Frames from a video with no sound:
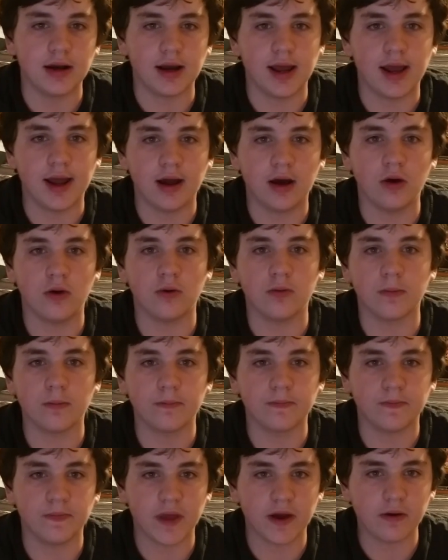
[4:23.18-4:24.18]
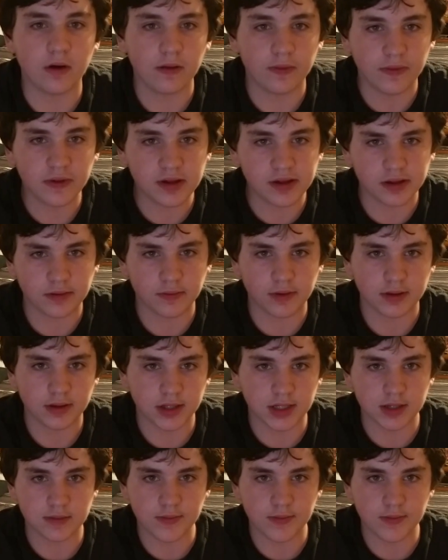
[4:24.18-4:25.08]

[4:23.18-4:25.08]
Now, I want this one